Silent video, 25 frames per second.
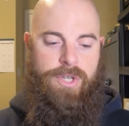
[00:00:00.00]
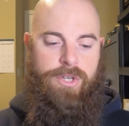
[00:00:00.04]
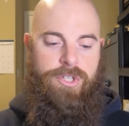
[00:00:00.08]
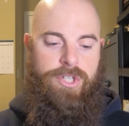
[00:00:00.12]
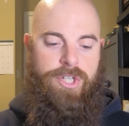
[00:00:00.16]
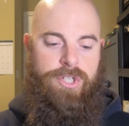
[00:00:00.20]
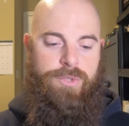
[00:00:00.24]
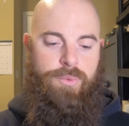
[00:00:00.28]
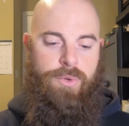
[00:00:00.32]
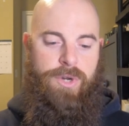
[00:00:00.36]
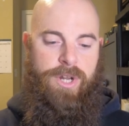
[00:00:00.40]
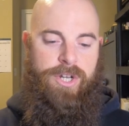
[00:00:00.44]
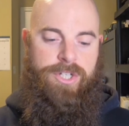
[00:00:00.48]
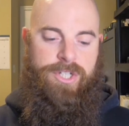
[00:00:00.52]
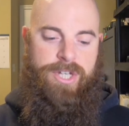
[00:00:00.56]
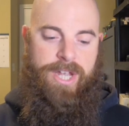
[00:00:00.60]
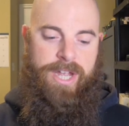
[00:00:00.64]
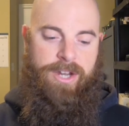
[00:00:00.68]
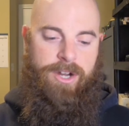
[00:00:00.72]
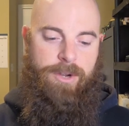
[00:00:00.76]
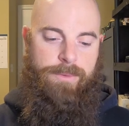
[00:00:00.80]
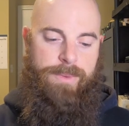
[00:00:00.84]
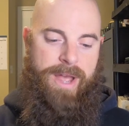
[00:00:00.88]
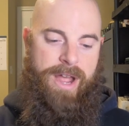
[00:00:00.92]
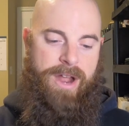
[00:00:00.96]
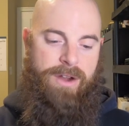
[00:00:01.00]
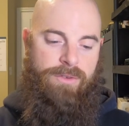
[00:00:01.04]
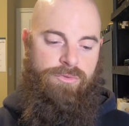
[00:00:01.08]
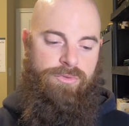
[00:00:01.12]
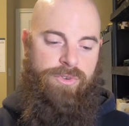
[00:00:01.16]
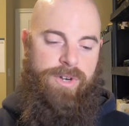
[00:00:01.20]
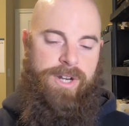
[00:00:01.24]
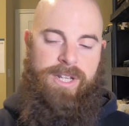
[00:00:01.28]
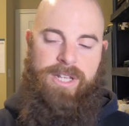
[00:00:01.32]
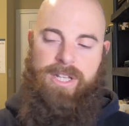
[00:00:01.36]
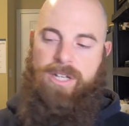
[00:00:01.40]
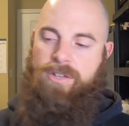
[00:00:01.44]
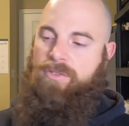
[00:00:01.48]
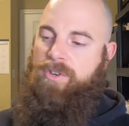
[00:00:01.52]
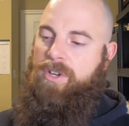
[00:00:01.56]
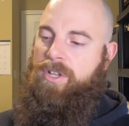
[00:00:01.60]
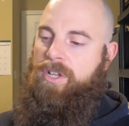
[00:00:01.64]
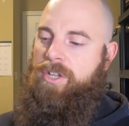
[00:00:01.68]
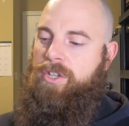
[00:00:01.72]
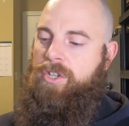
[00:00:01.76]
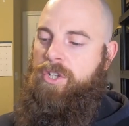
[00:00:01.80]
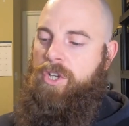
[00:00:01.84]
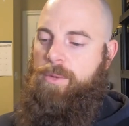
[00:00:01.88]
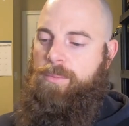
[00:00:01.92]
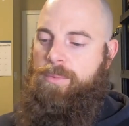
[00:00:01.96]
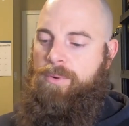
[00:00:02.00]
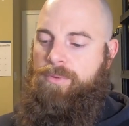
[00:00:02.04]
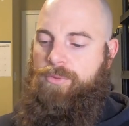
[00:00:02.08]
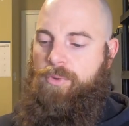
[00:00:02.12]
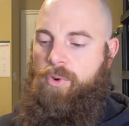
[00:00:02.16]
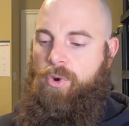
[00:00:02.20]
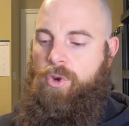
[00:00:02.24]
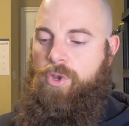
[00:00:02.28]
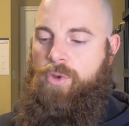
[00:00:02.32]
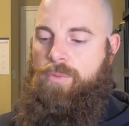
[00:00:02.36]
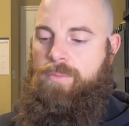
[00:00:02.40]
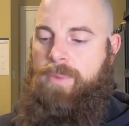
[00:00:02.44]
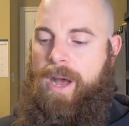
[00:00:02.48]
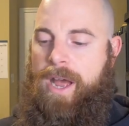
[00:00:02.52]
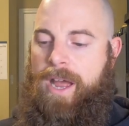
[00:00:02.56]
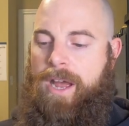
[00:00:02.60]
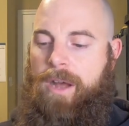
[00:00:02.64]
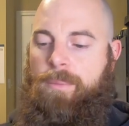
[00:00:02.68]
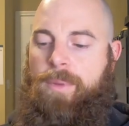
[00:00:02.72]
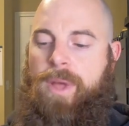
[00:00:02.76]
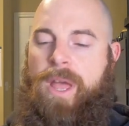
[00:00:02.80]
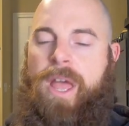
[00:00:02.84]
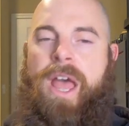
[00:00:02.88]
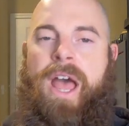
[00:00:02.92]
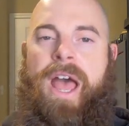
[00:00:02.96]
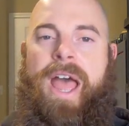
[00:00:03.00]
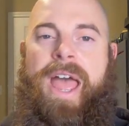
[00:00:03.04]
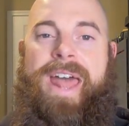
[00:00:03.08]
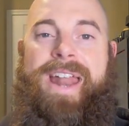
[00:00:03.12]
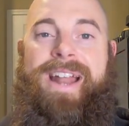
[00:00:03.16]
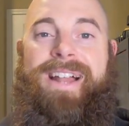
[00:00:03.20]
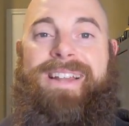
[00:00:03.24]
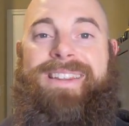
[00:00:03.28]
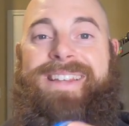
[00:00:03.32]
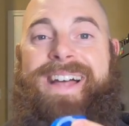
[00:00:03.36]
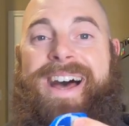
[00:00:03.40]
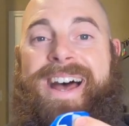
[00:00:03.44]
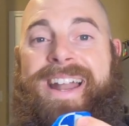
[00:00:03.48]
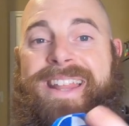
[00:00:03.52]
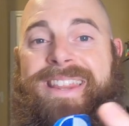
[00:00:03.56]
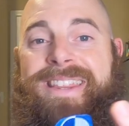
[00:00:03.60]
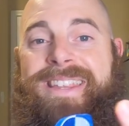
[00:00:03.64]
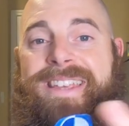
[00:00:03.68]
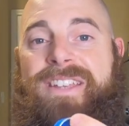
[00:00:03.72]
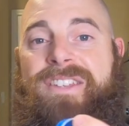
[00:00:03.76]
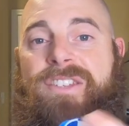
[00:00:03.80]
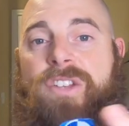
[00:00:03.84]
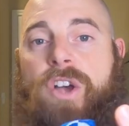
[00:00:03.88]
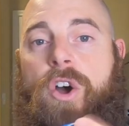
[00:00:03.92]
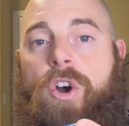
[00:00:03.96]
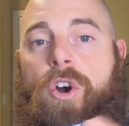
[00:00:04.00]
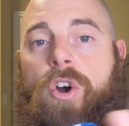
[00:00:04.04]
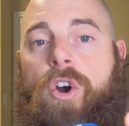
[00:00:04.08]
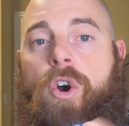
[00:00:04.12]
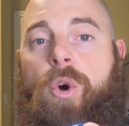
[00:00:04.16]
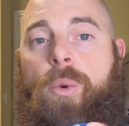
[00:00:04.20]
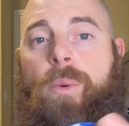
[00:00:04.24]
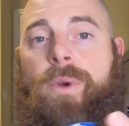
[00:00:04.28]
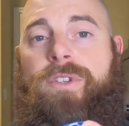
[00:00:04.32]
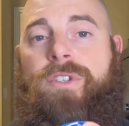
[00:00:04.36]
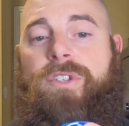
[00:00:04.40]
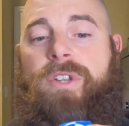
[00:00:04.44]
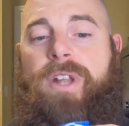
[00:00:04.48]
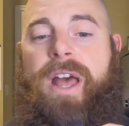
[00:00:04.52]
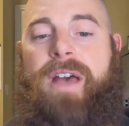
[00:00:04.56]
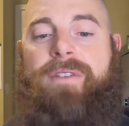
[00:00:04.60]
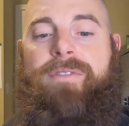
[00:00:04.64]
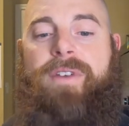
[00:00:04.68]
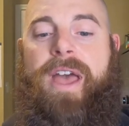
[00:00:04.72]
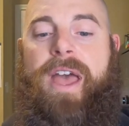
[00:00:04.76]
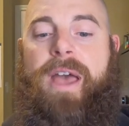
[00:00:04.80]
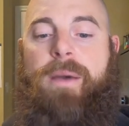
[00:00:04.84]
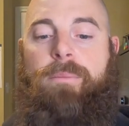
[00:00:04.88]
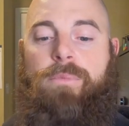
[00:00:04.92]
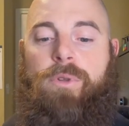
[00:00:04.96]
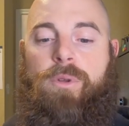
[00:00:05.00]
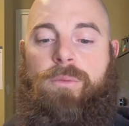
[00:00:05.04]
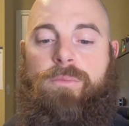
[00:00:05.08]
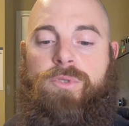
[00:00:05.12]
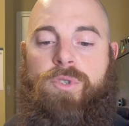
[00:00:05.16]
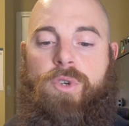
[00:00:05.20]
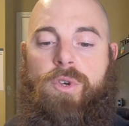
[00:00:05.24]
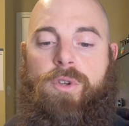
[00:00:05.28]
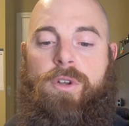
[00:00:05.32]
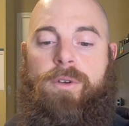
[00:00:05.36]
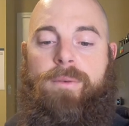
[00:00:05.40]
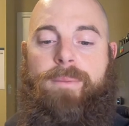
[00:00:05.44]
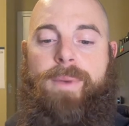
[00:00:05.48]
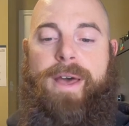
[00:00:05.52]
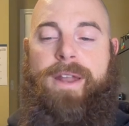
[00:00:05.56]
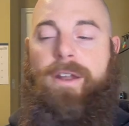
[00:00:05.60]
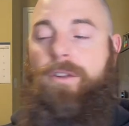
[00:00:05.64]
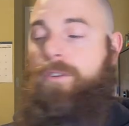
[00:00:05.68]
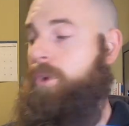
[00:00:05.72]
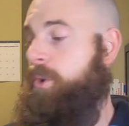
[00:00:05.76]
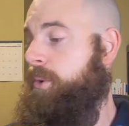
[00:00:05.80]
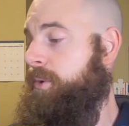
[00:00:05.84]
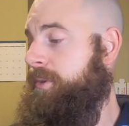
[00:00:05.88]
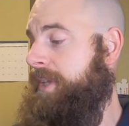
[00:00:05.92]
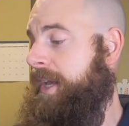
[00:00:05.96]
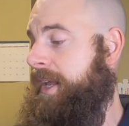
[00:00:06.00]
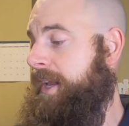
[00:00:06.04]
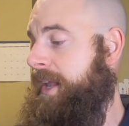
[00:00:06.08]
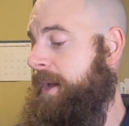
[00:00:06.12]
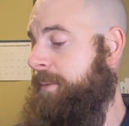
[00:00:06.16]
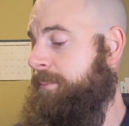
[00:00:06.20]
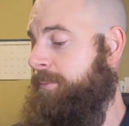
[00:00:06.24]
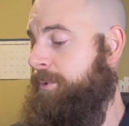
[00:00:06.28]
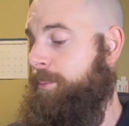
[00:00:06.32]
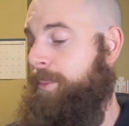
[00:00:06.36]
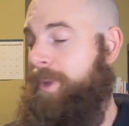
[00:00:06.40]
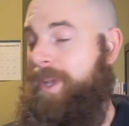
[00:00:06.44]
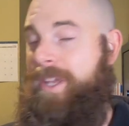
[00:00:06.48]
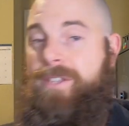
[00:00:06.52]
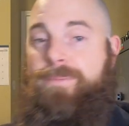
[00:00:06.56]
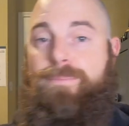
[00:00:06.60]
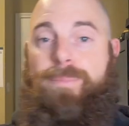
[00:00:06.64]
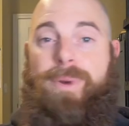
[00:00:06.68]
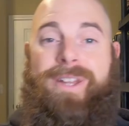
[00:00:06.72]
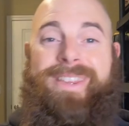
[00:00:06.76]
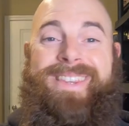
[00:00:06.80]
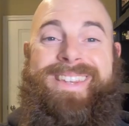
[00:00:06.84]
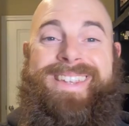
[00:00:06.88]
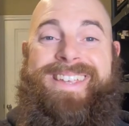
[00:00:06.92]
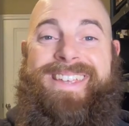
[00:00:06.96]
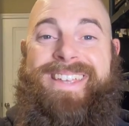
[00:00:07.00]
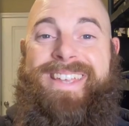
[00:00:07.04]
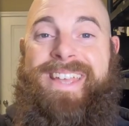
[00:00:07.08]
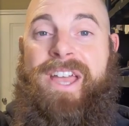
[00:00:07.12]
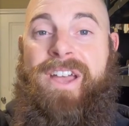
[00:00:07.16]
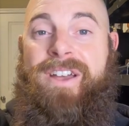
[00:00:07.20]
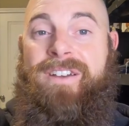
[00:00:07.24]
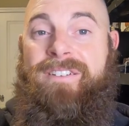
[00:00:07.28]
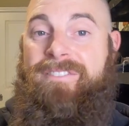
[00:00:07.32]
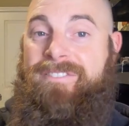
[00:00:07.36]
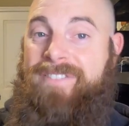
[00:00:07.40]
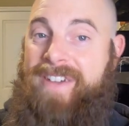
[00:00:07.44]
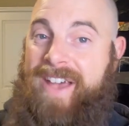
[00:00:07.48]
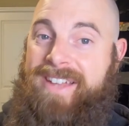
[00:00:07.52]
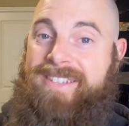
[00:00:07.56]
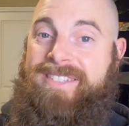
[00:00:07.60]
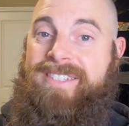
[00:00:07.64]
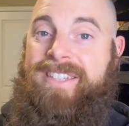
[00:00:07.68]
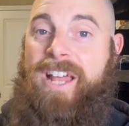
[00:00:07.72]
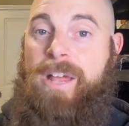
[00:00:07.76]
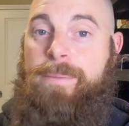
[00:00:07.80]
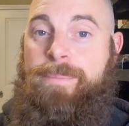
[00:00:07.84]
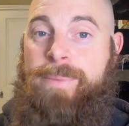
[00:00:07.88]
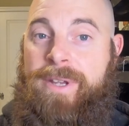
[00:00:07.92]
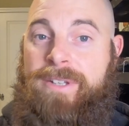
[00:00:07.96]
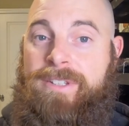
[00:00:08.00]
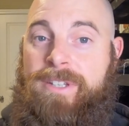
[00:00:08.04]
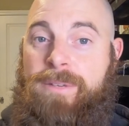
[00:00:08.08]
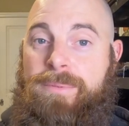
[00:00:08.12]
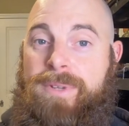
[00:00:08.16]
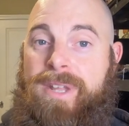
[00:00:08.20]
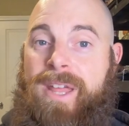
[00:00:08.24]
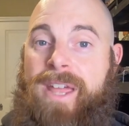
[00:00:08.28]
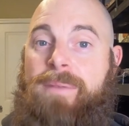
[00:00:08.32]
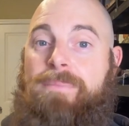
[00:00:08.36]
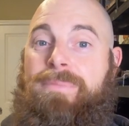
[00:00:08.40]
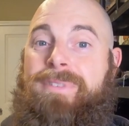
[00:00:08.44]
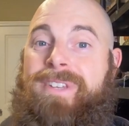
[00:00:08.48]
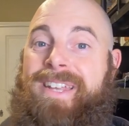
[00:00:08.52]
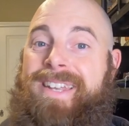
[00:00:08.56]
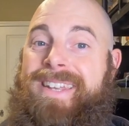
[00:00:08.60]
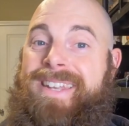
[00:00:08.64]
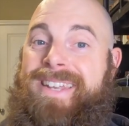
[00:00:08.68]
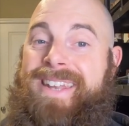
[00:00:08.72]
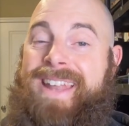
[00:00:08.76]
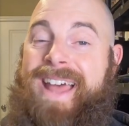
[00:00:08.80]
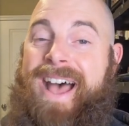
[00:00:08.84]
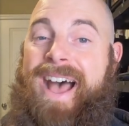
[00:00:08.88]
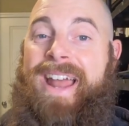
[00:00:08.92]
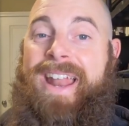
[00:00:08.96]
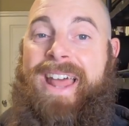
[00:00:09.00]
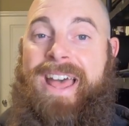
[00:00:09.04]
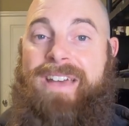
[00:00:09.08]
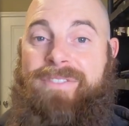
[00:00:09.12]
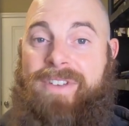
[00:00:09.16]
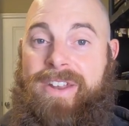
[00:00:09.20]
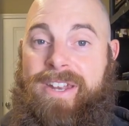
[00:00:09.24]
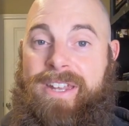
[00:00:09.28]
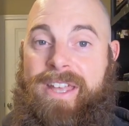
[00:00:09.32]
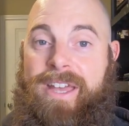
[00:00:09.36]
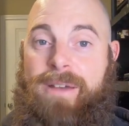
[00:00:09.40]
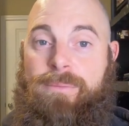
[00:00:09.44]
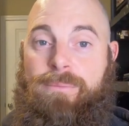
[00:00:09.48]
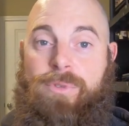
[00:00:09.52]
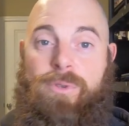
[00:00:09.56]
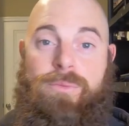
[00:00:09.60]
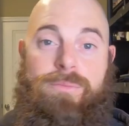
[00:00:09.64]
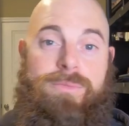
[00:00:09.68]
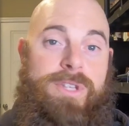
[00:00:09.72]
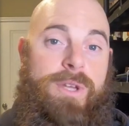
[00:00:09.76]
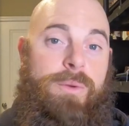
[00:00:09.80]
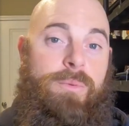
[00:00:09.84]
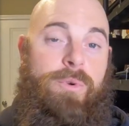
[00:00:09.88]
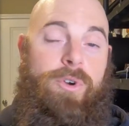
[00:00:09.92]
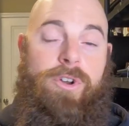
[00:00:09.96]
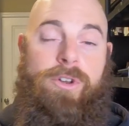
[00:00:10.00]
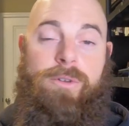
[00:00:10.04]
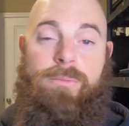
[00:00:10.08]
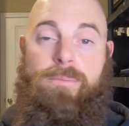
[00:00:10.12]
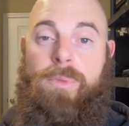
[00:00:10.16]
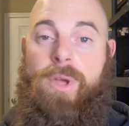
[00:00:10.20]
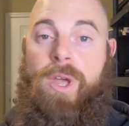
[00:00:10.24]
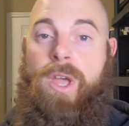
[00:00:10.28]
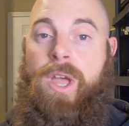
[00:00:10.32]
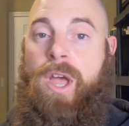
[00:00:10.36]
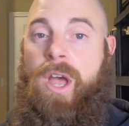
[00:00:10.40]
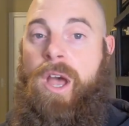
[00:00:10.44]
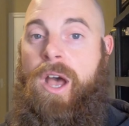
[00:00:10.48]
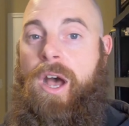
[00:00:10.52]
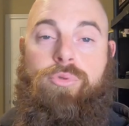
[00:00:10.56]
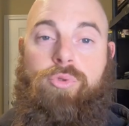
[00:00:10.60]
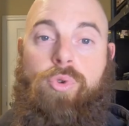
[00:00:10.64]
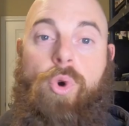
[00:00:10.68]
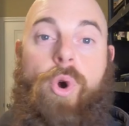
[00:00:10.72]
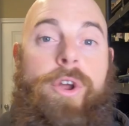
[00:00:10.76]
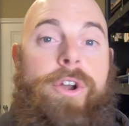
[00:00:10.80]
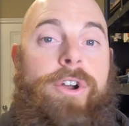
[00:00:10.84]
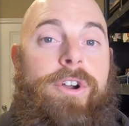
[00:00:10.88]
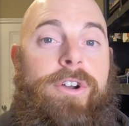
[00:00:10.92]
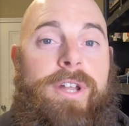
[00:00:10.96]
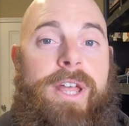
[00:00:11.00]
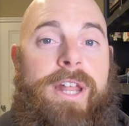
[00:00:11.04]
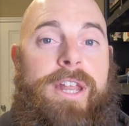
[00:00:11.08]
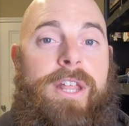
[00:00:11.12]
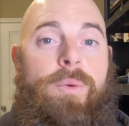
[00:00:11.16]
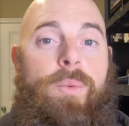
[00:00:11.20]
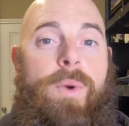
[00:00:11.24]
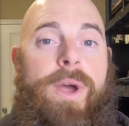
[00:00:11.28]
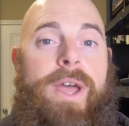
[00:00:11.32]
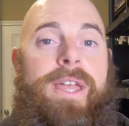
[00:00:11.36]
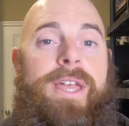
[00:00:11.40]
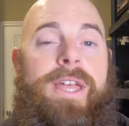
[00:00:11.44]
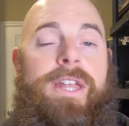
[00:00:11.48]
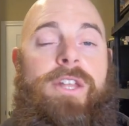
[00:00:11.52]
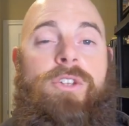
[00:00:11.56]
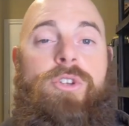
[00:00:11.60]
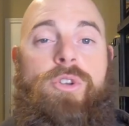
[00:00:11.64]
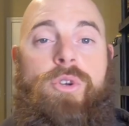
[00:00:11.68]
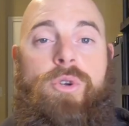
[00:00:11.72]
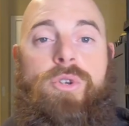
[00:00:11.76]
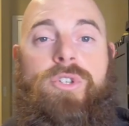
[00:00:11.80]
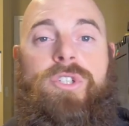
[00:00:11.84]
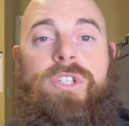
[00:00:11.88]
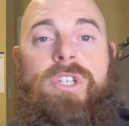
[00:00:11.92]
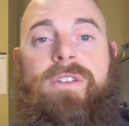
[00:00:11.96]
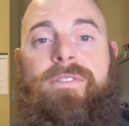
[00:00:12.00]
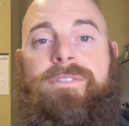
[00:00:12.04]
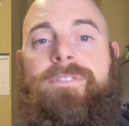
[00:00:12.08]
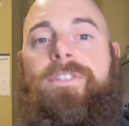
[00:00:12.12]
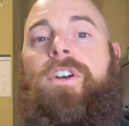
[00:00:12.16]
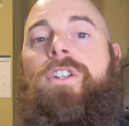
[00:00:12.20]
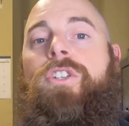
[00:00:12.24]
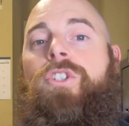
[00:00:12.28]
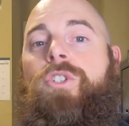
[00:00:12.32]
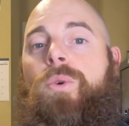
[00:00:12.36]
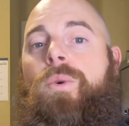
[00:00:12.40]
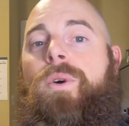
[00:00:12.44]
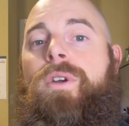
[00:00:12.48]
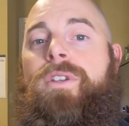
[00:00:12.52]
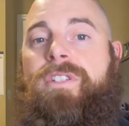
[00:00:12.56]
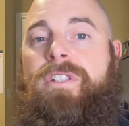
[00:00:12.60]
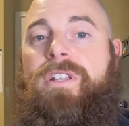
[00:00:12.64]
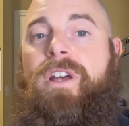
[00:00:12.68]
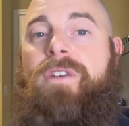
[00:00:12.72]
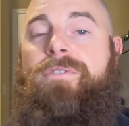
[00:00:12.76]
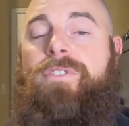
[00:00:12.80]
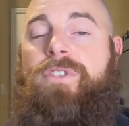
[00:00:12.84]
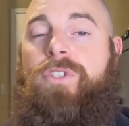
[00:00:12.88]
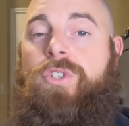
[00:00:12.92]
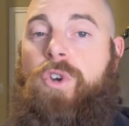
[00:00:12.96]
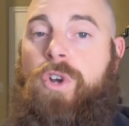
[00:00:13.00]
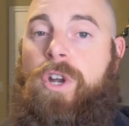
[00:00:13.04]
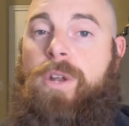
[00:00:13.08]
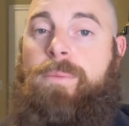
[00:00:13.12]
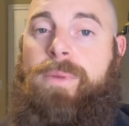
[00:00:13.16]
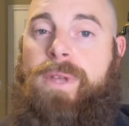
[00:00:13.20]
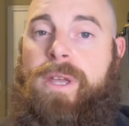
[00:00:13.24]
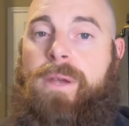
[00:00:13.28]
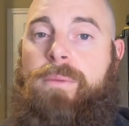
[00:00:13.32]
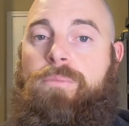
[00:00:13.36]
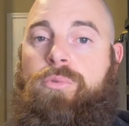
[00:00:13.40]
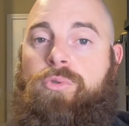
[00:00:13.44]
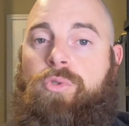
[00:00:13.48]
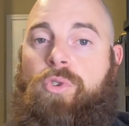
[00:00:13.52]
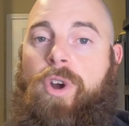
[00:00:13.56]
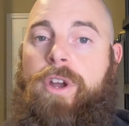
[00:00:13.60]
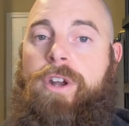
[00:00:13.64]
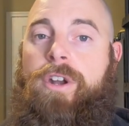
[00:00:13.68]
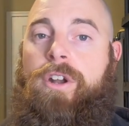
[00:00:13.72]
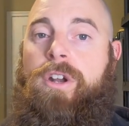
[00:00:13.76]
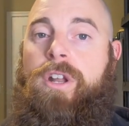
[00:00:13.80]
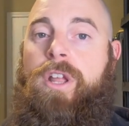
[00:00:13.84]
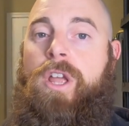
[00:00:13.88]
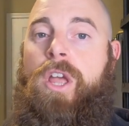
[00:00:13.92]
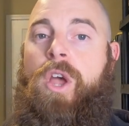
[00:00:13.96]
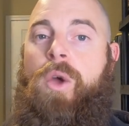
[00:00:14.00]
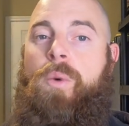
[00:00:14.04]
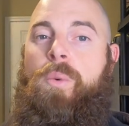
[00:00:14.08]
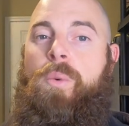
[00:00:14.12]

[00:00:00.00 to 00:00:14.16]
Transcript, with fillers: So you just want to check them out really, really good before you buy them. And a lot of these are always going to have emblems on them. I don't know what that emblem is, but the vest that I picked up today did not have any emblems. They weren't embroidered in any way. And usually FootJoy stuff is going to be embroidered,